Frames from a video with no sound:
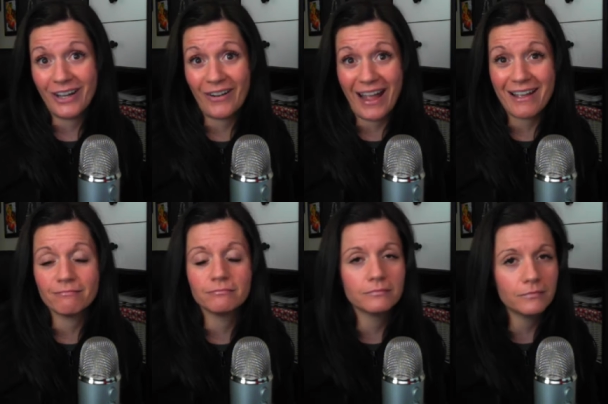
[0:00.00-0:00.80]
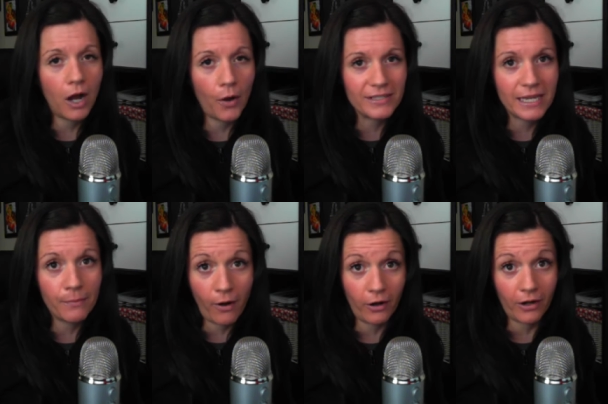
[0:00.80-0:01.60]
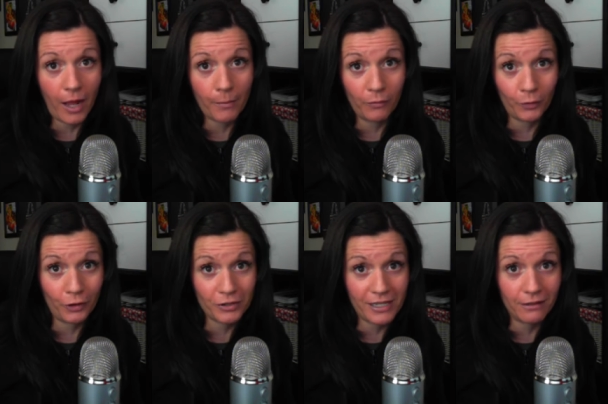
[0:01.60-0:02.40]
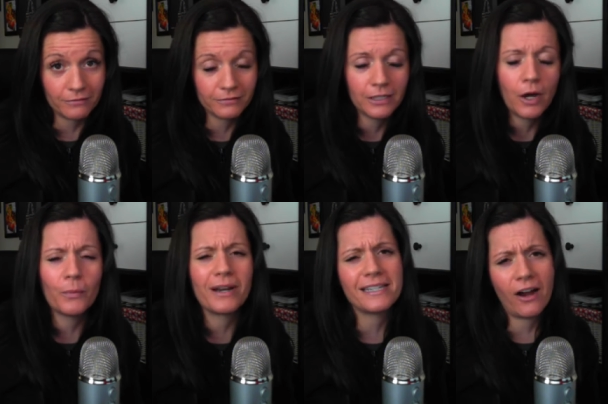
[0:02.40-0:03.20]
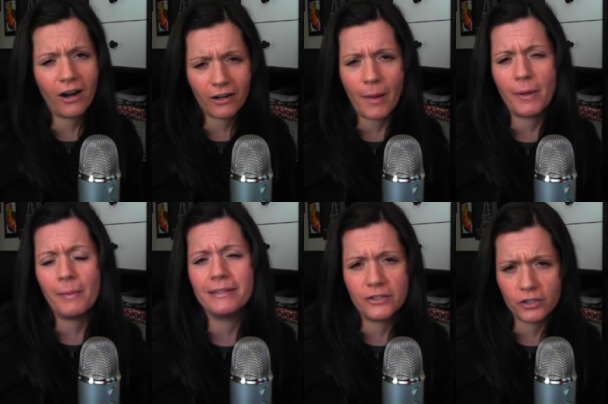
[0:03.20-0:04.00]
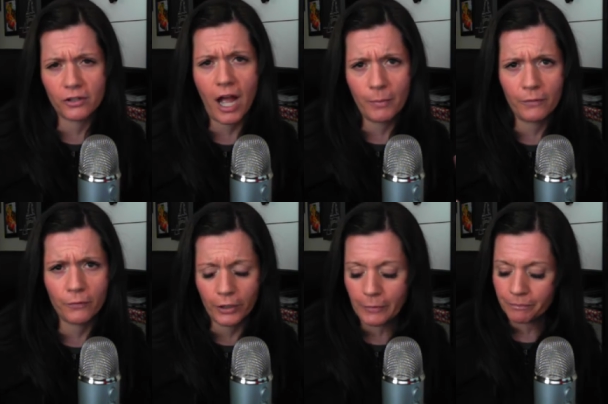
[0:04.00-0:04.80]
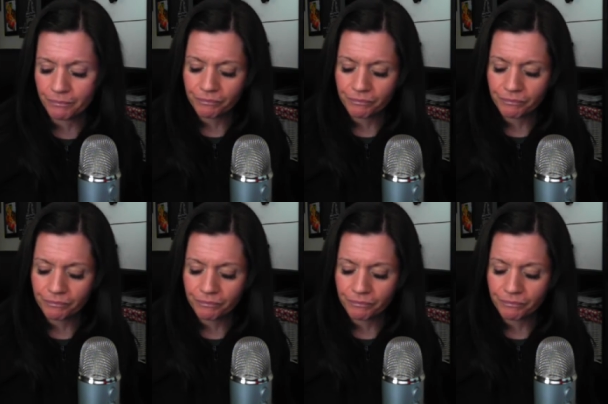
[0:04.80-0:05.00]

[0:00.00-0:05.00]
Okay? Always keep a hard copy for yourself. And when I say hard copy, I mean digital copy for you.